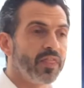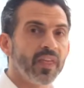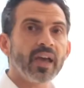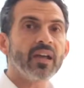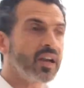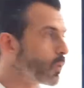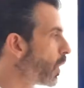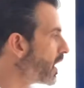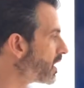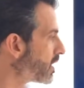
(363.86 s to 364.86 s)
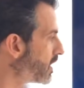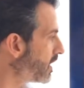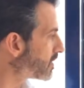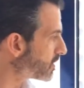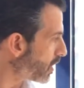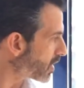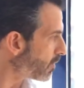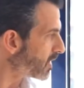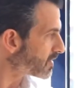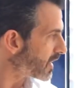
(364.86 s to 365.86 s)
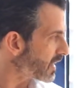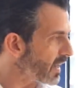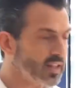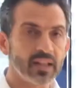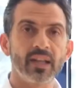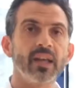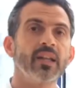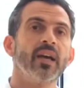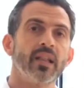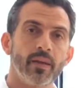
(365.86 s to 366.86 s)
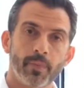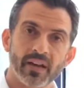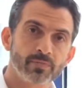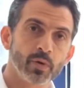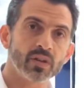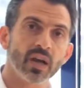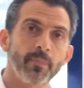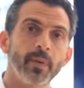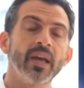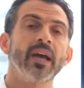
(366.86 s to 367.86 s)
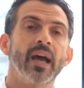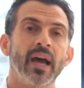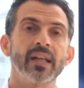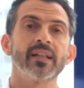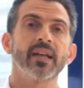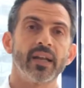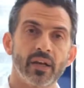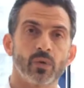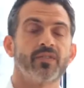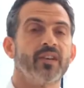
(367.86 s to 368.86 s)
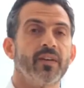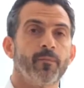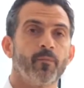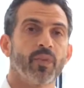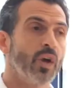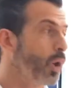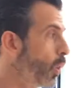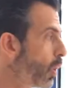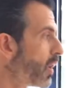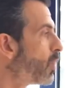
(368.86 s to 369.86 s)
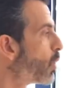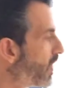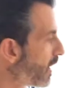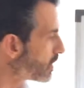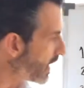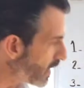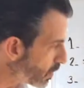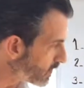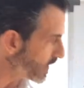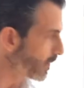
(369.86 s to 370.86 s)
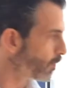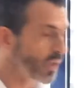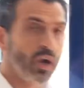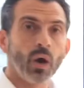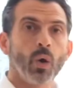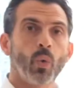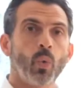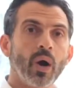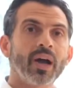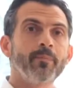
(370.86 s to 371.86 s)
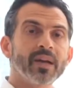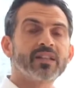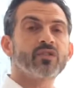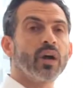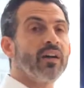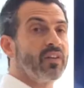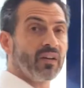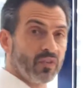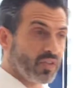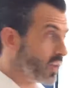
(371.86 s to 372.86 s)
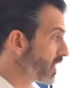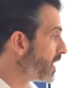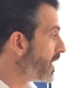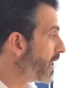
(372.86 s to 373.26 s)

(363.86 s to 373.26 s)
they require these documents, the title deed, the passport copy, and an NOC, or without the NOC. Why better to have everything?